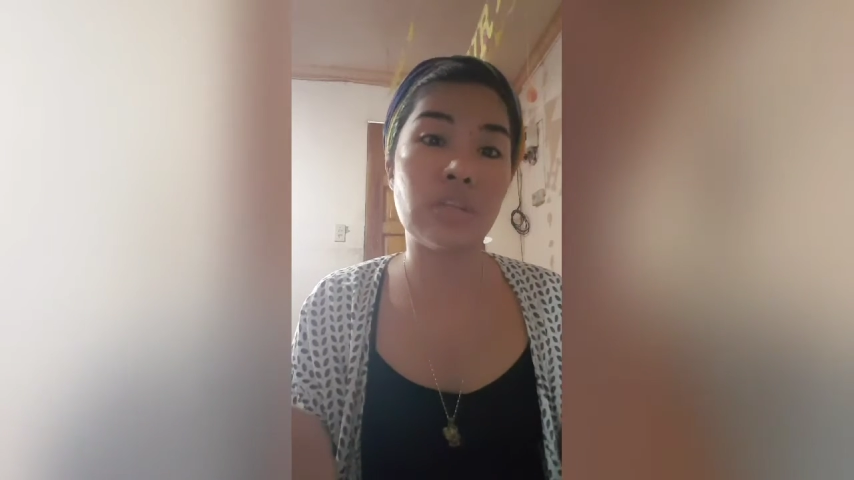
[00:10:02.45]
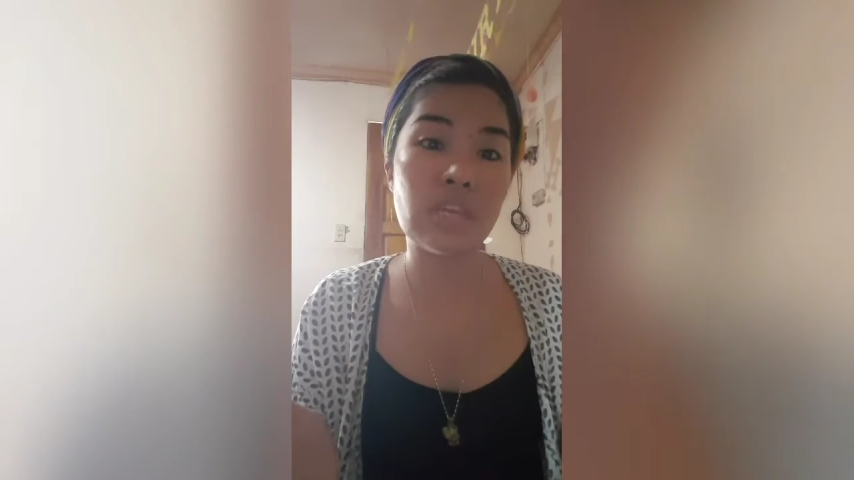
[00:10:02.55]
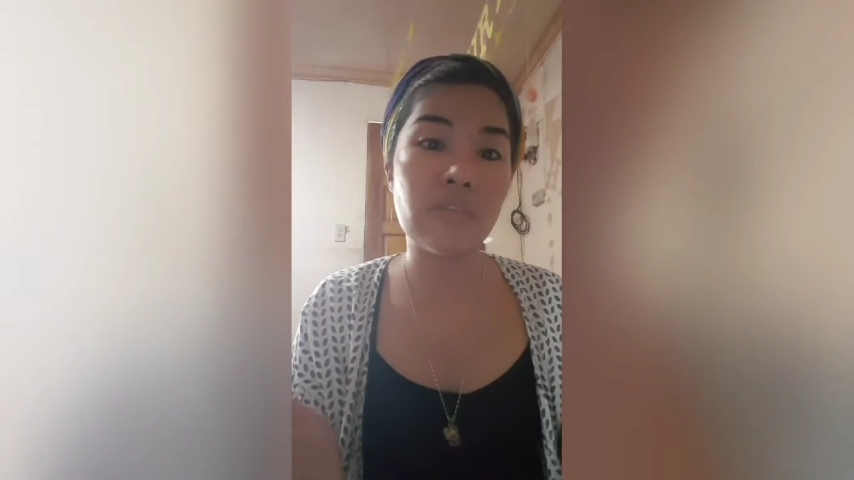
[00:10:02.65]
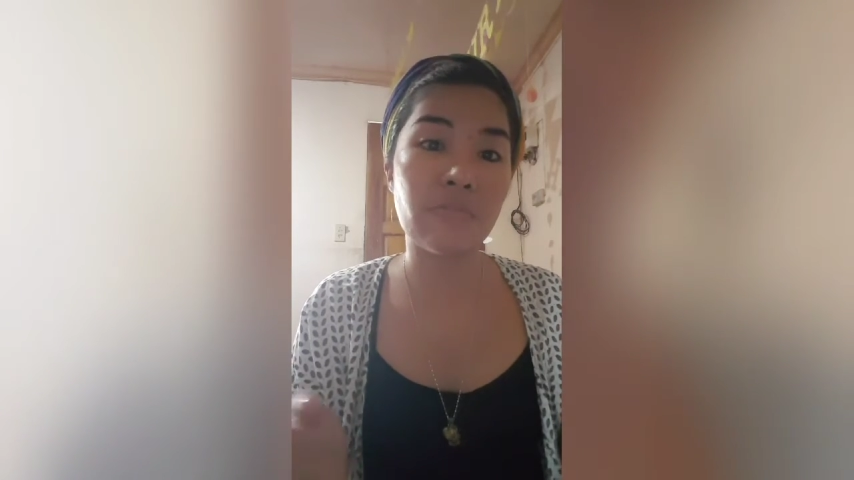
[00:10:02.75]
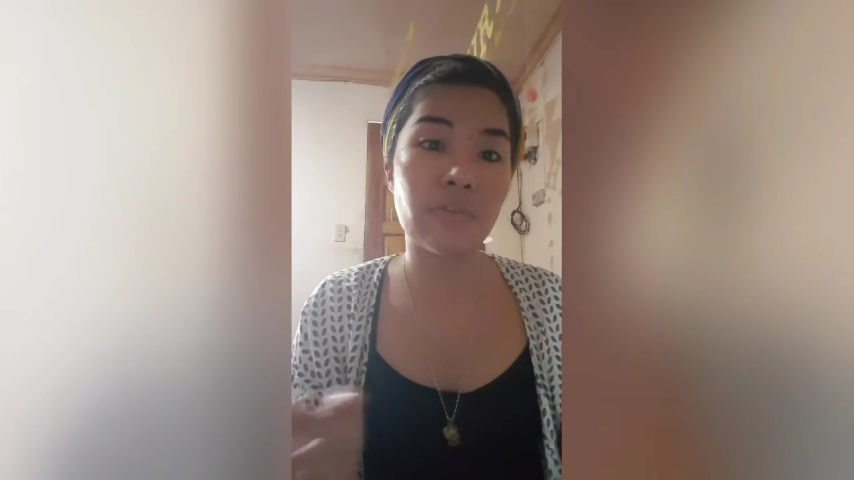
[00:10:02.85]

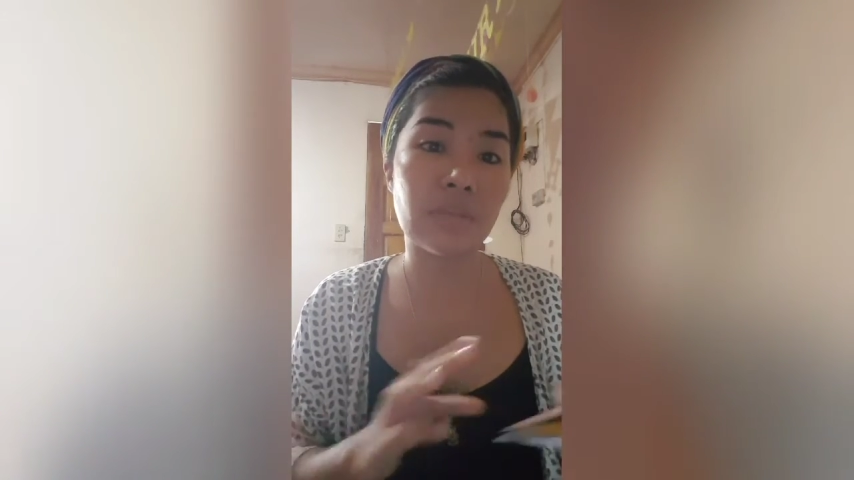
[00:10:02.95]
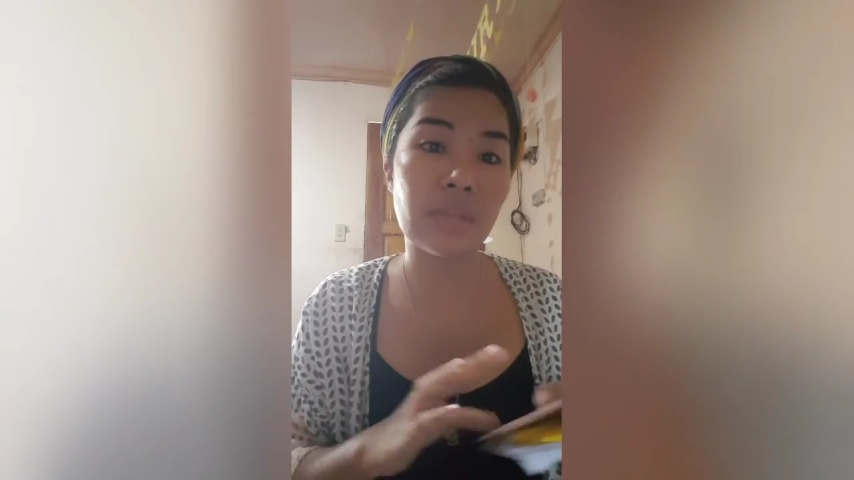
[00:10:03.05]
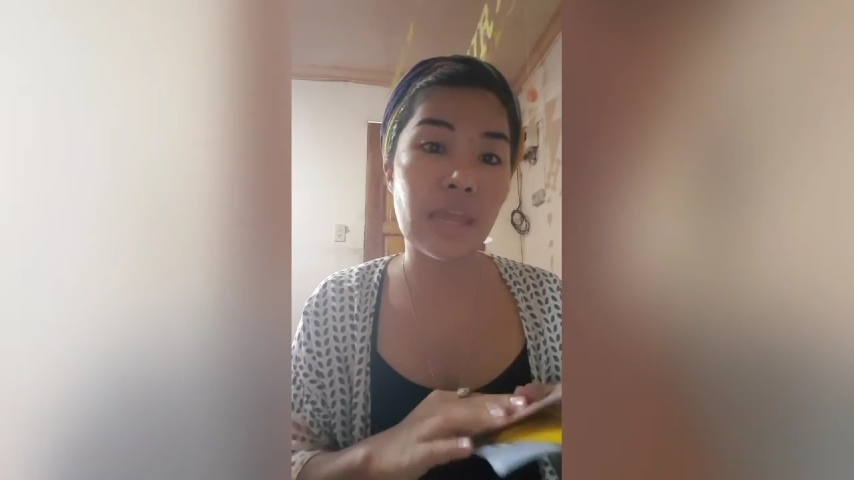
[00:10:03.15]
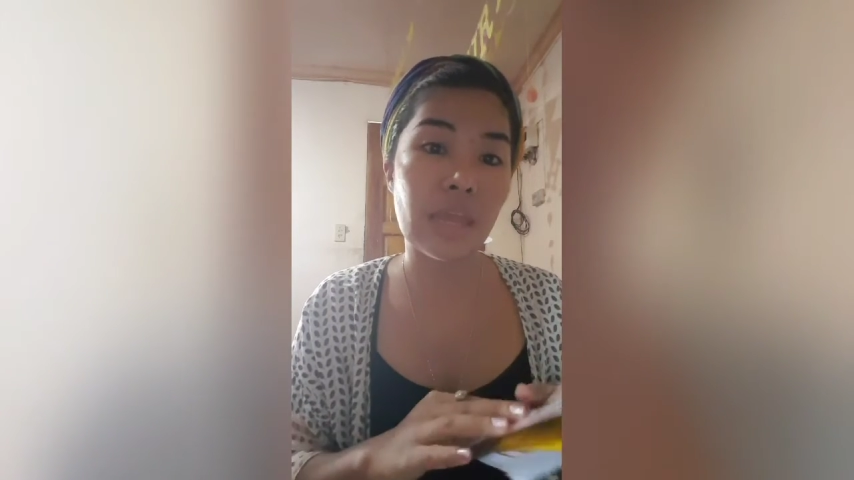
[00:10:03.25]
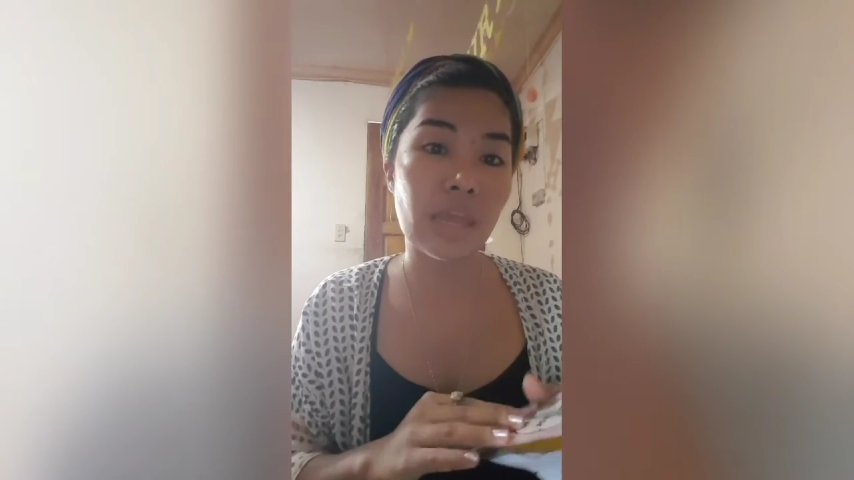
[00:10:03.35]
need for the
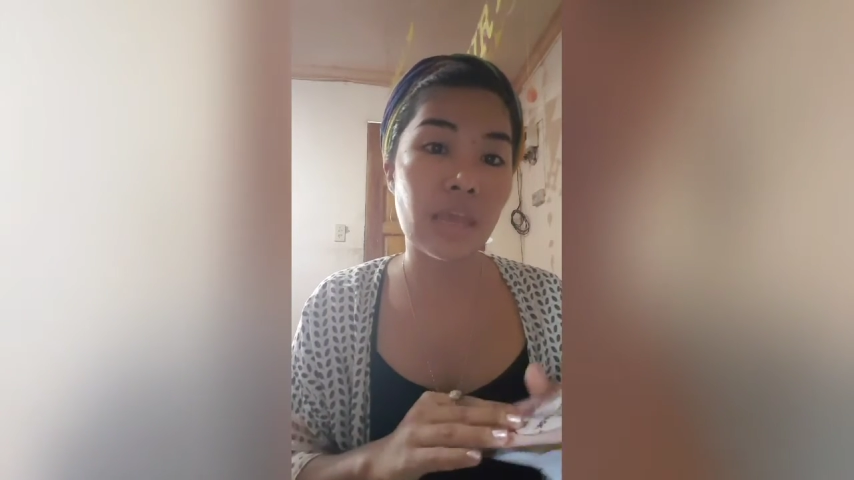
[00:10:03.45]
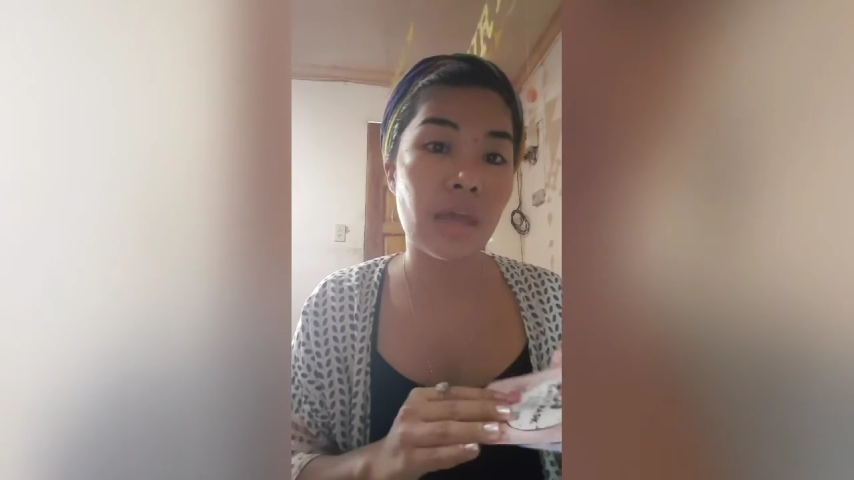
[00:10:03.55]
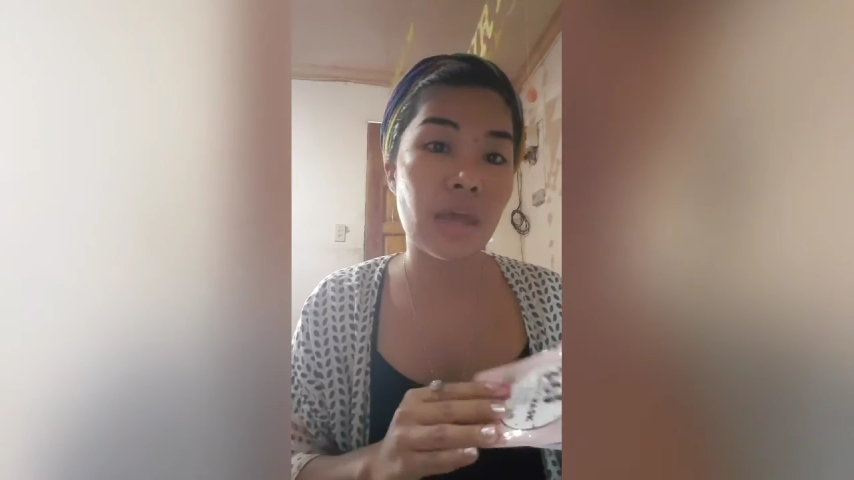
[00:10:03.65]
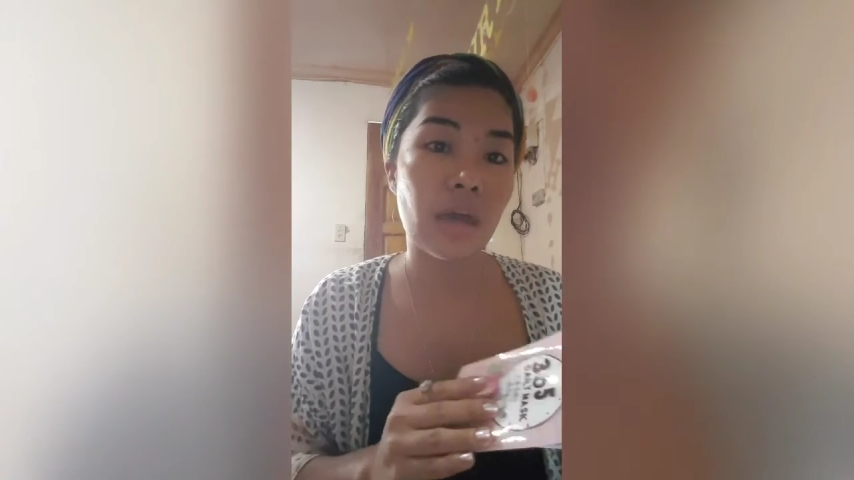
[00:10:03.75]
day,